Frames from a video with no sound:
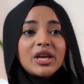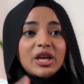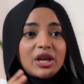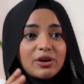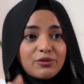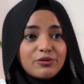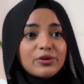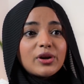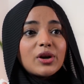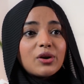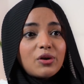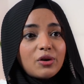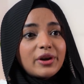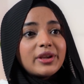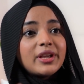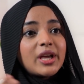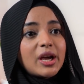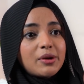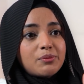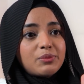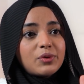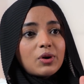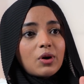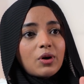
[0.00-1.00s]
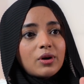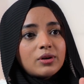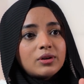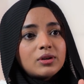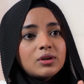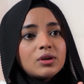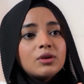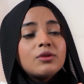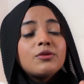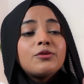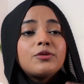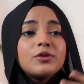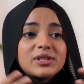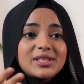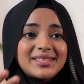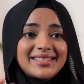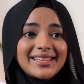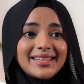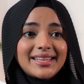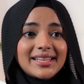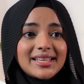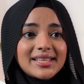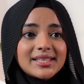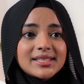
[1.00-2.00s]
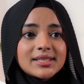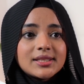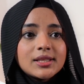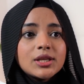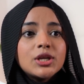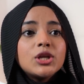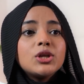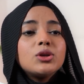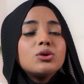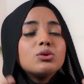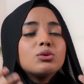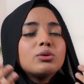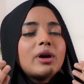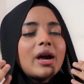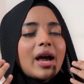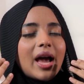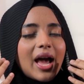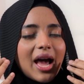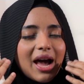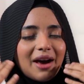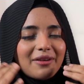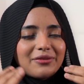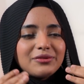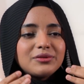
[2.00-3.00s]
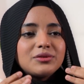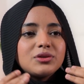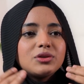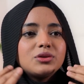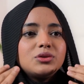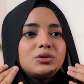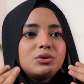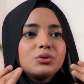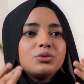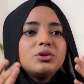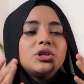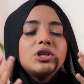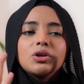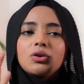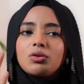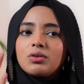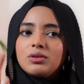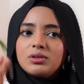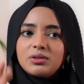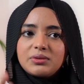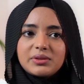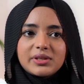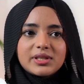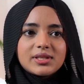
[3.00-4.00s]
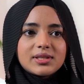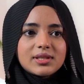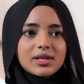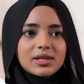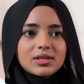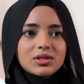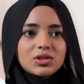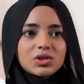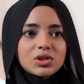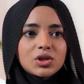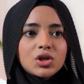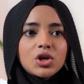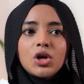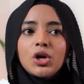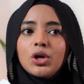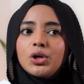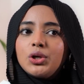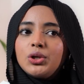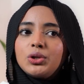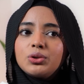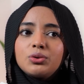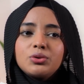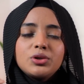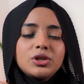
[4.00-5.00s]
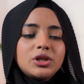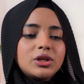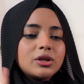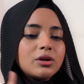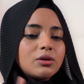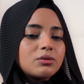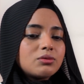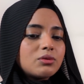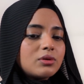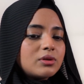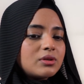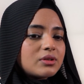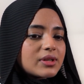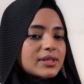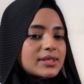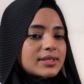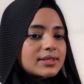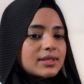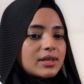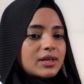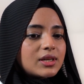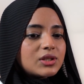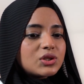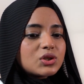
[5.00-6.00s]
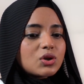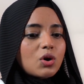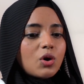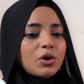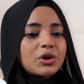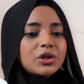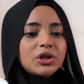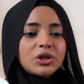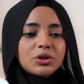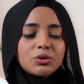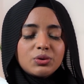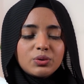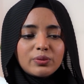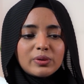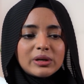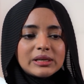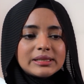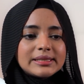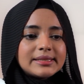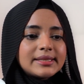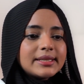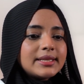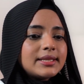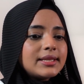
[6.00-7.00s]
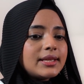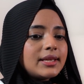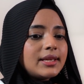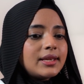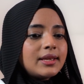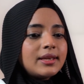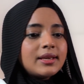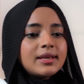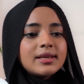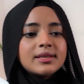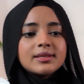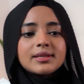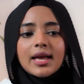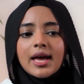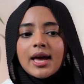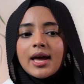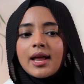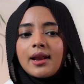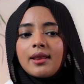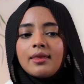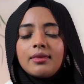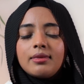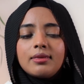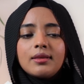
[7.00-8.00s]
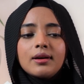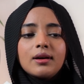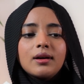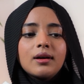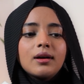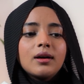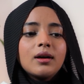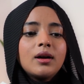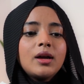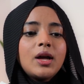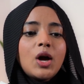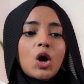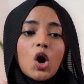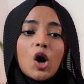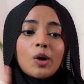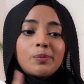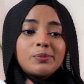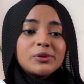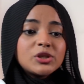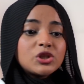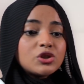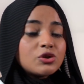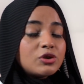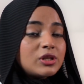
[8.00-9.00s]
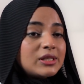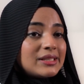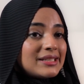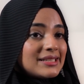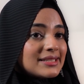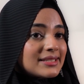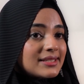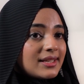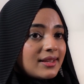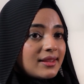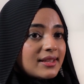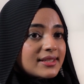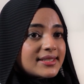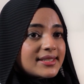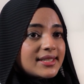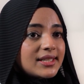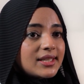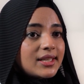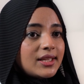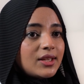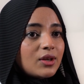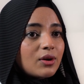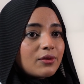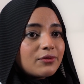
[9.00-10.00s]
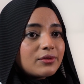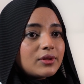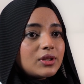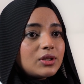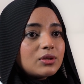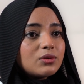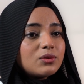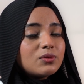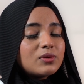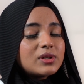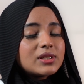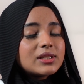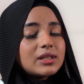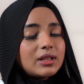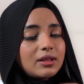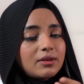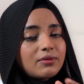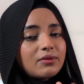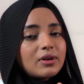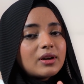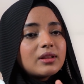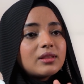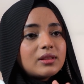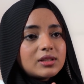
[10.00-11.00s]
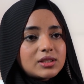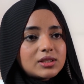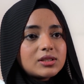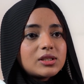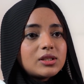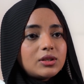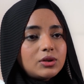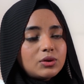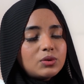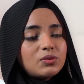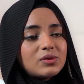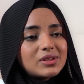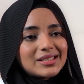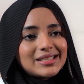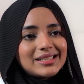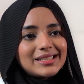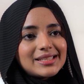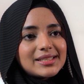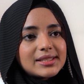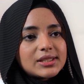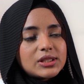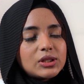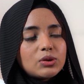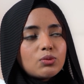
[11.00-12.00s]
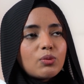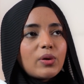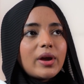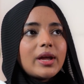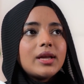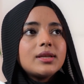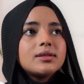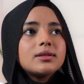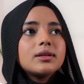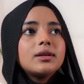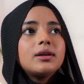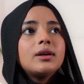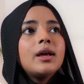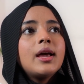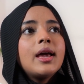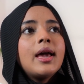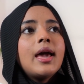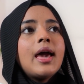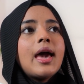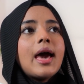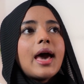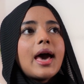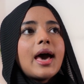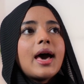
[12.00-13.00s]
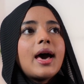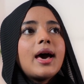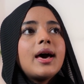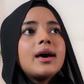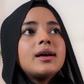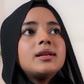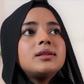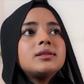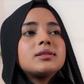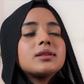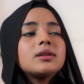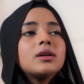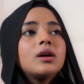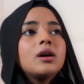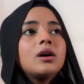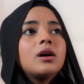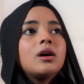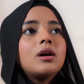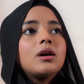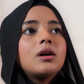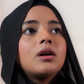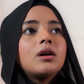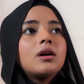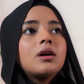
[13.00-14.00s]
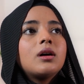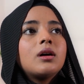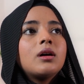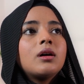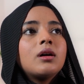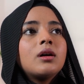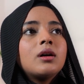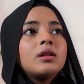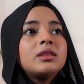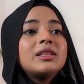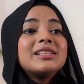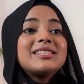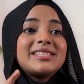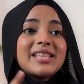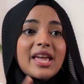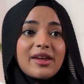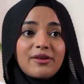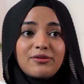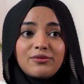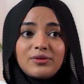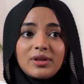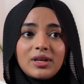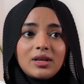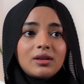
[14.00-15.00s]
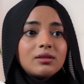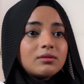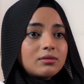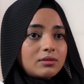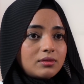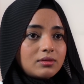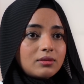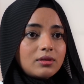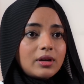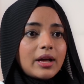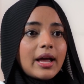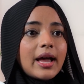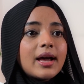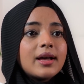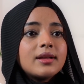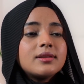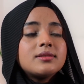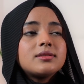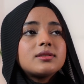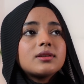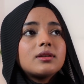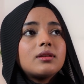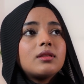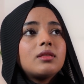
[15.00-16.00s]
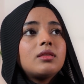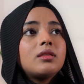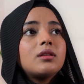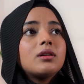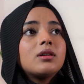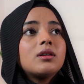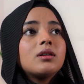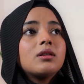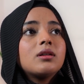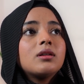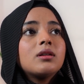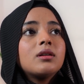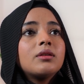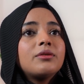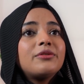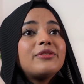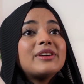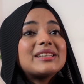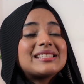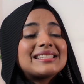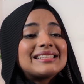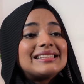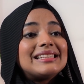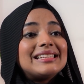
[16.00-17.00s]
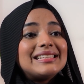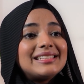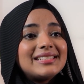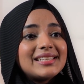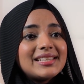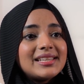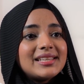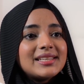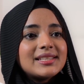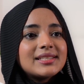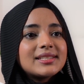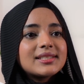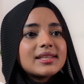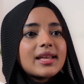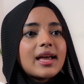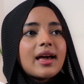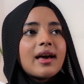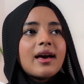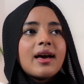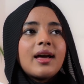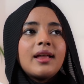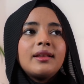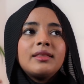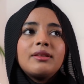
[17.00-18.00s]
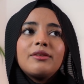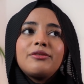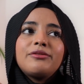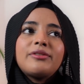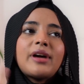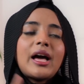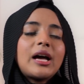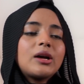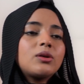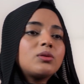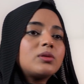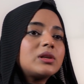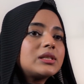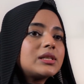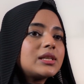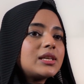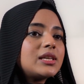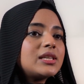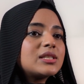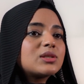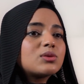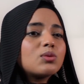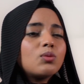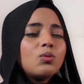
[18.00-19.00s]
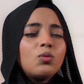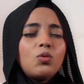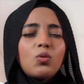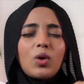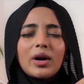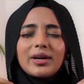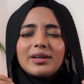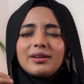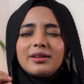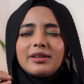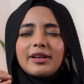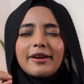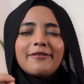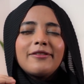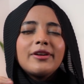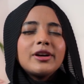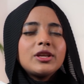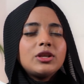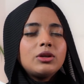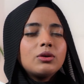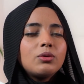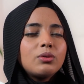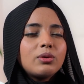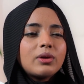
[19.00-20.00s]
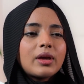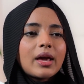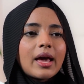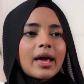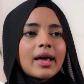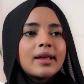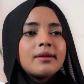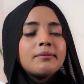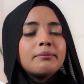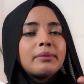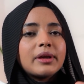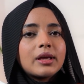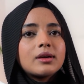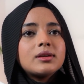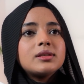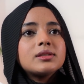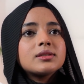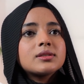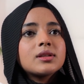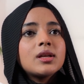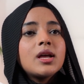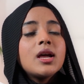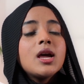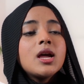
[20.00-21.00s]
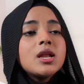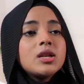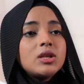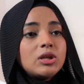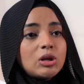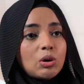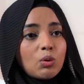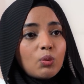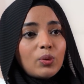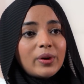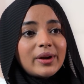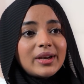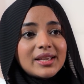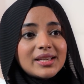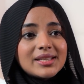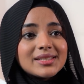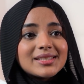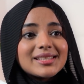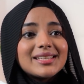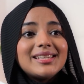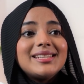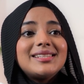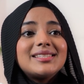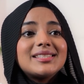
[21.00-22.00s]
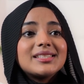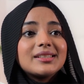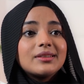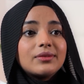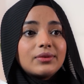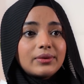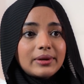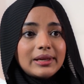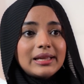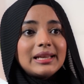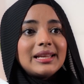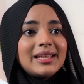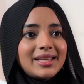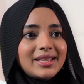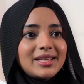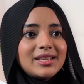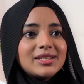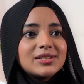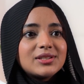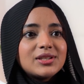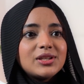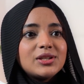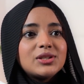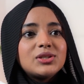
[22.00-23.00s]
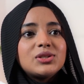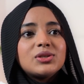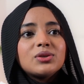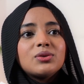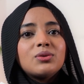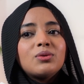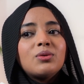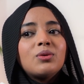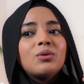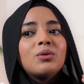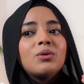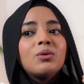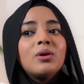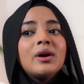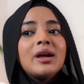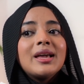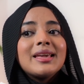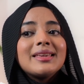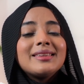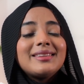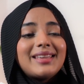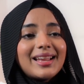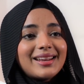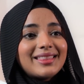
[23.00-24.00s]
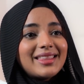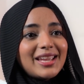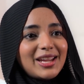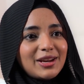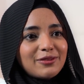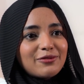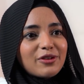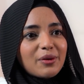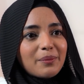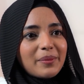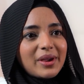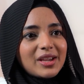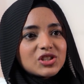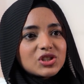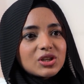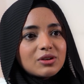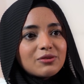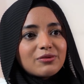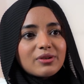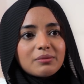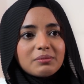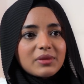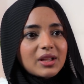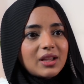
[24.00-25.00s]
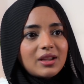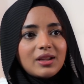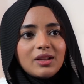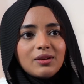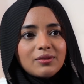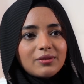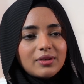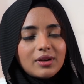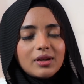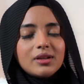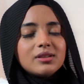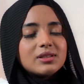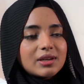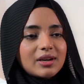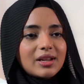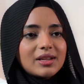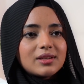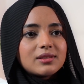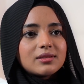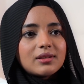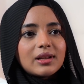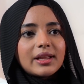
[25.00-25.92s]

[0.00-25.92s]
If you're going abroad for studies, you have to do your own research. Do your own research on universities and the opportunities in the city of the university where the university is situated, and the safety and the facilities and the faculties, whatever you can, because nowadays it's really easy to get the information from the internet.